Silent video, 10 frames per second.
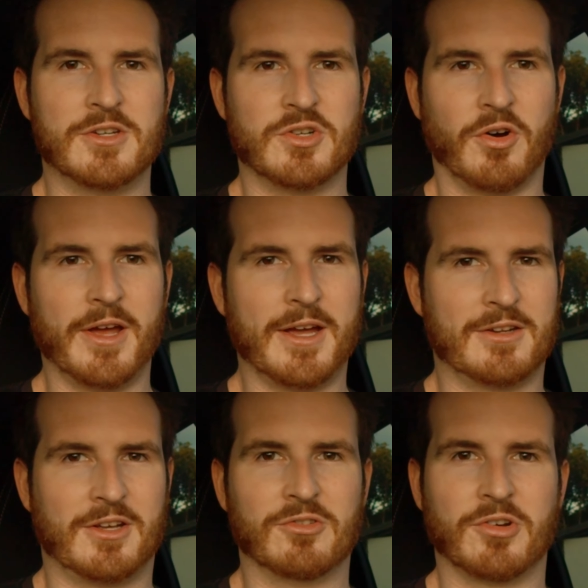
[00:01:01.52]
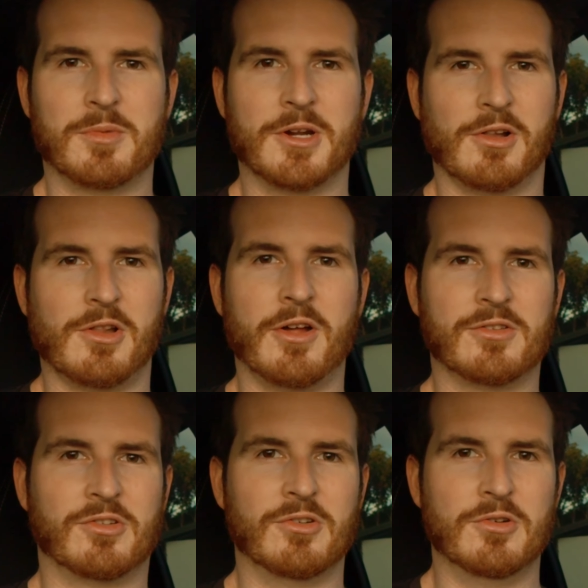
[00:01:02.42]
enjoy. I get to contribute a
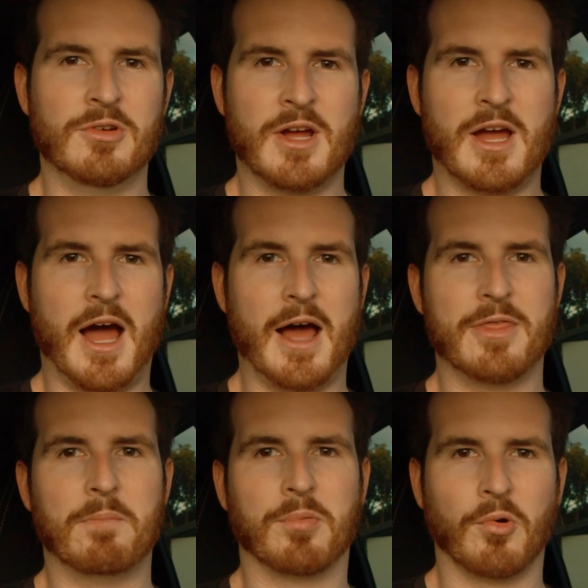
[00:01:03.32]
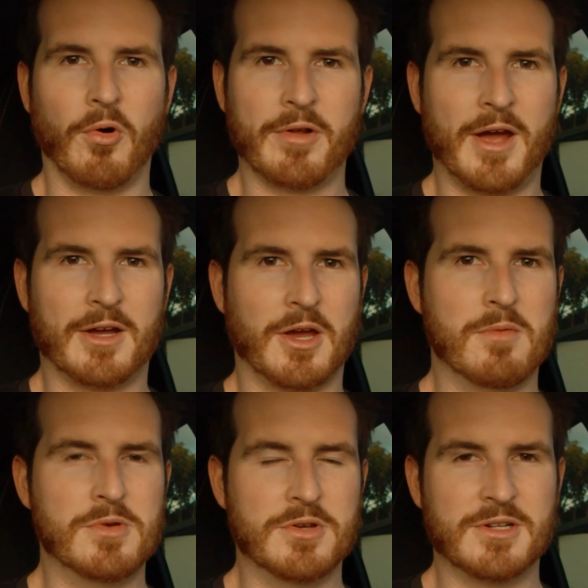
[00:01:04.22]
lot to uh, the broader
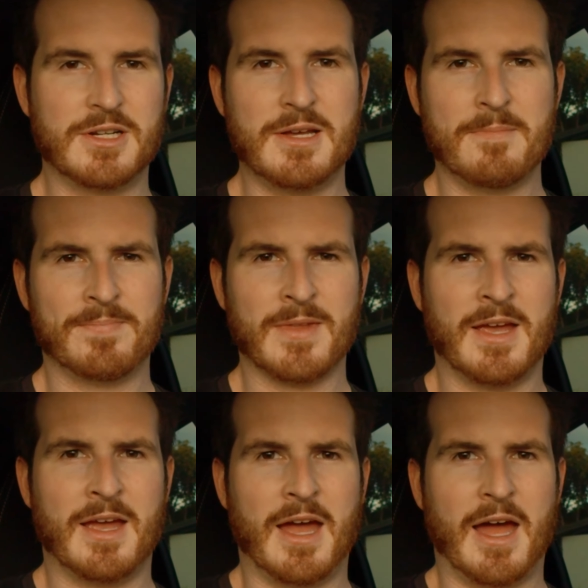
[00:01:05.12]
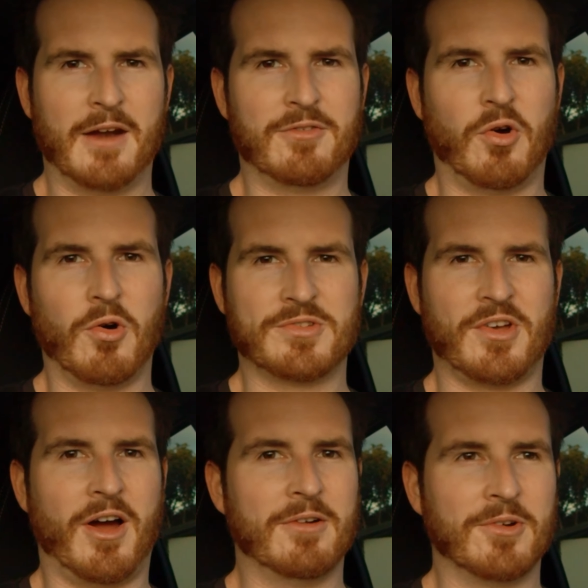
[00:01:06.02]
community. And of course,
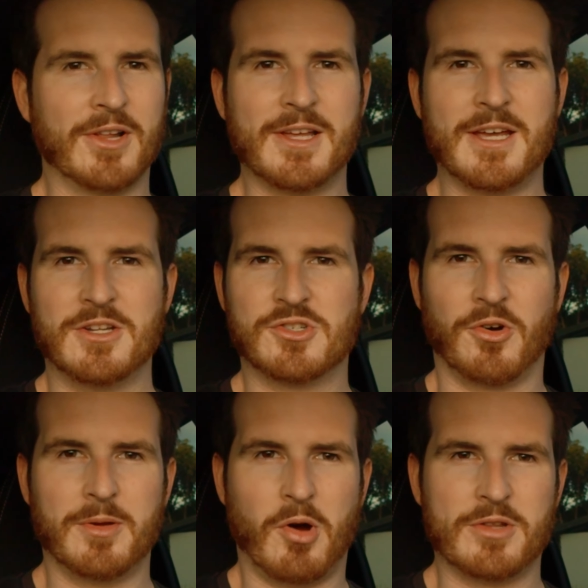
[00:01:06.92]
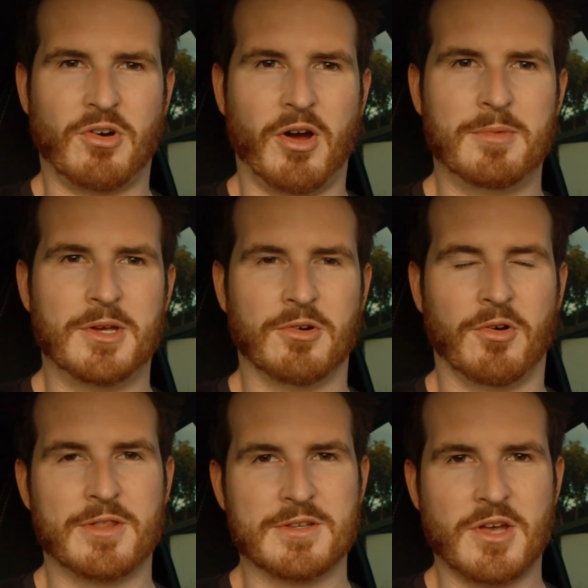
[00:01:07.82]
I really enjoy my time here
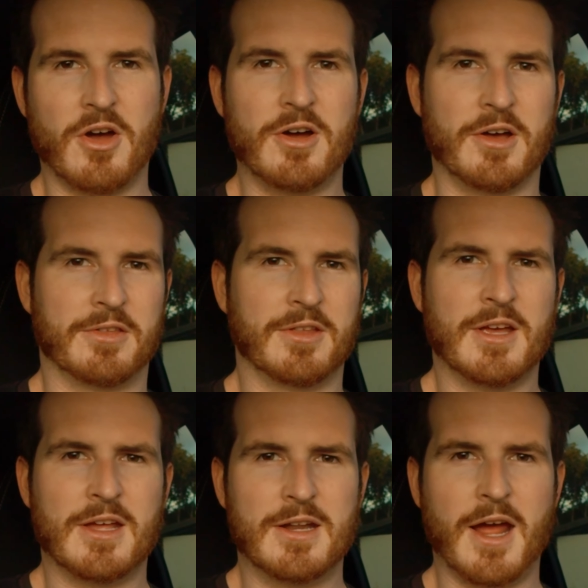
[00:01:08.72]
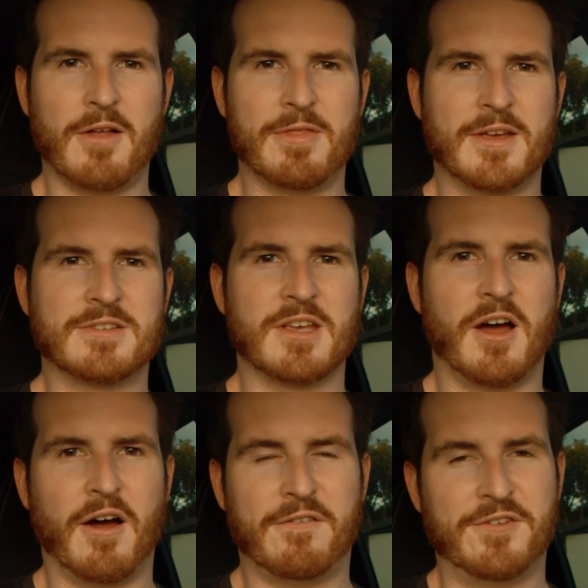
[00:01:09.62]
on this earth. Now, there's
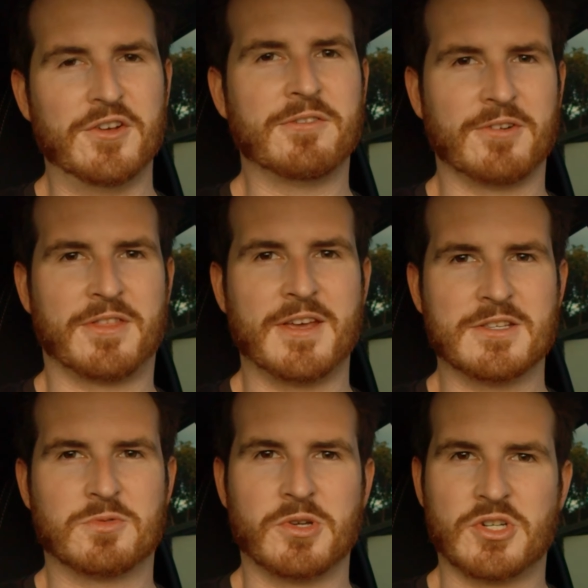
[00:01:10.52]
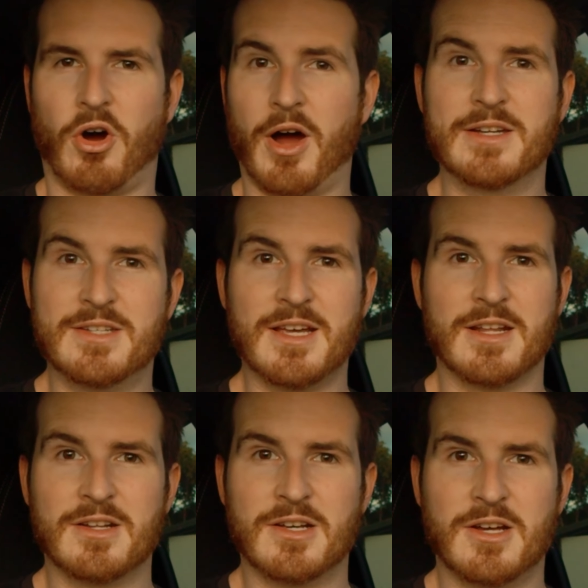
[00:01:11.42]
a few different things which I
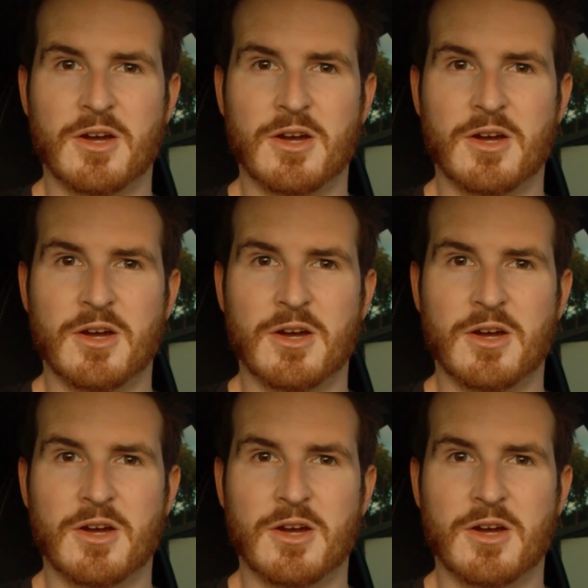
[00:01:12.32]
did,